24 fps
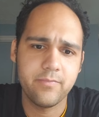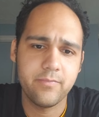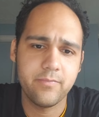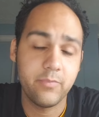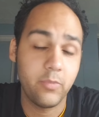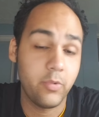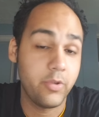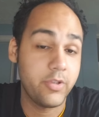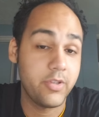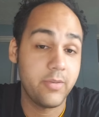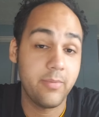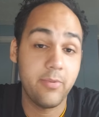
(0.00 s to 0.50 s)

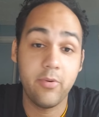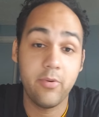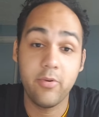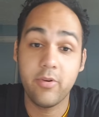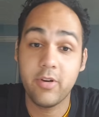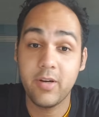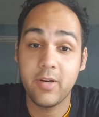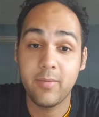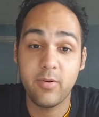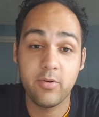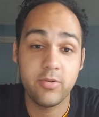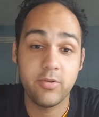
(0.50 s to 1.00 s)
We've
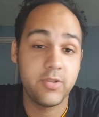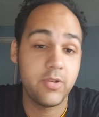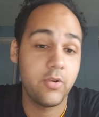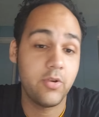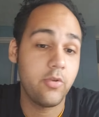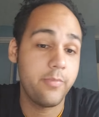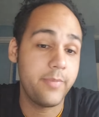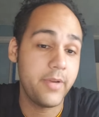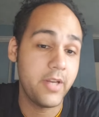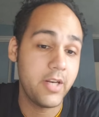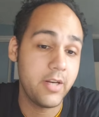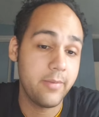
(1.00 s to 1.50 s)
spoken about
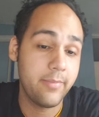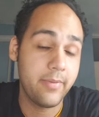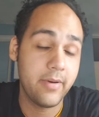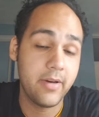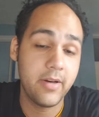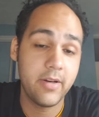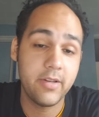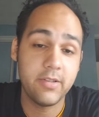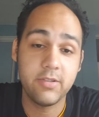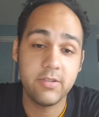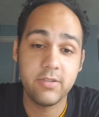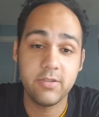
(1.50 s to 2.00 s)
Topi in the
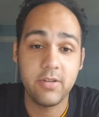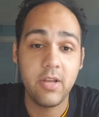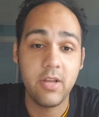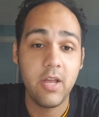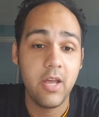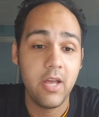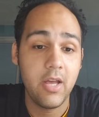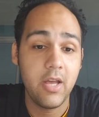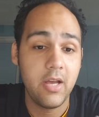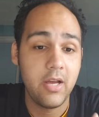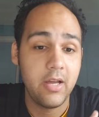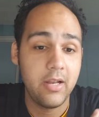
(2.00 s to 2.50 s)
past,
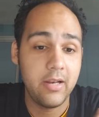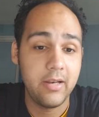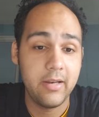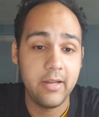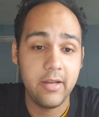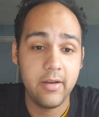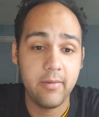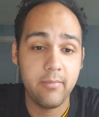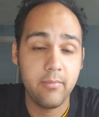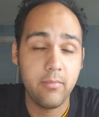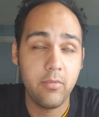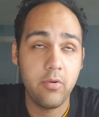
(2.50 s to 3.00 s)

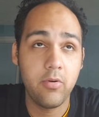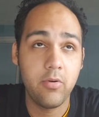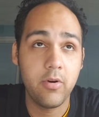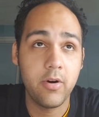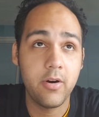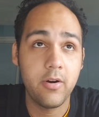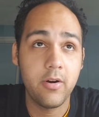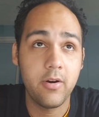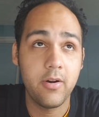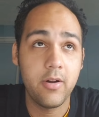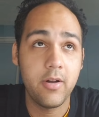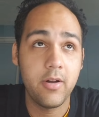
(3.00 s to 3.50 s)
Liam
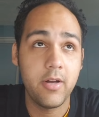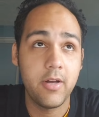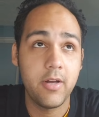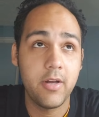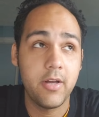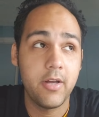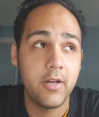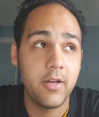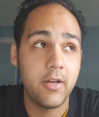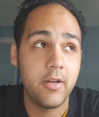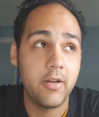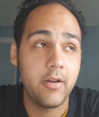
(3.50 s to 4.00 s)
Moore.
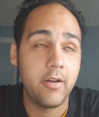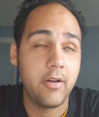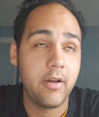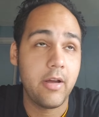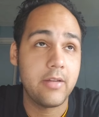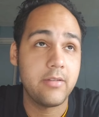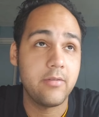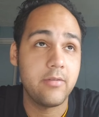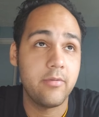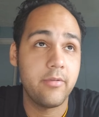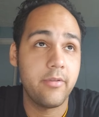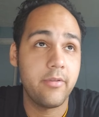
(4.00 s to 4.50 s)

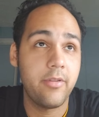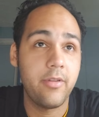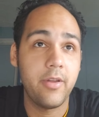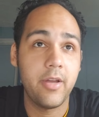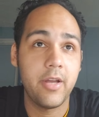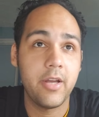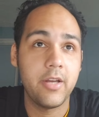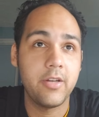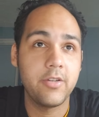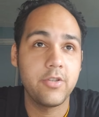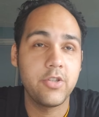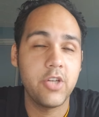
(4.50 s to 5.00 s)
I don't
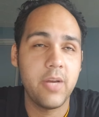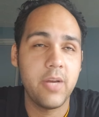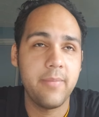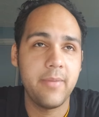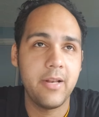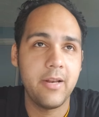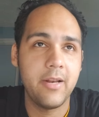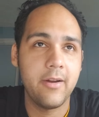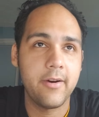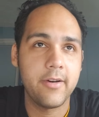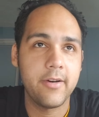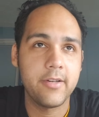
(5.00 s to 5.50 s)
think Jamie
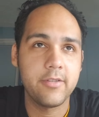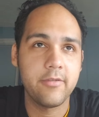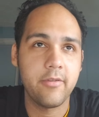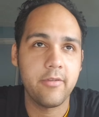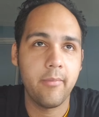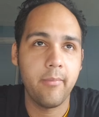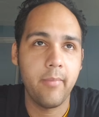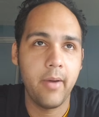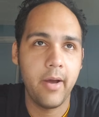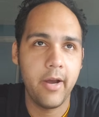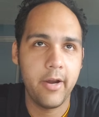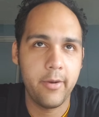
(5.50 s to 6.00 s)
Lawrence
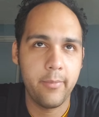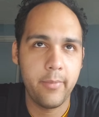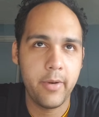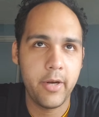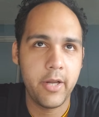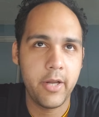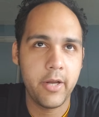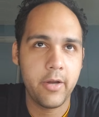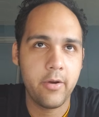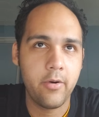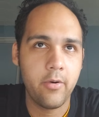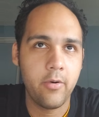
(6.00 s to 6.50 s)
from Bayern
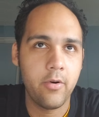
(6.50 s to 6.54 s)
Munich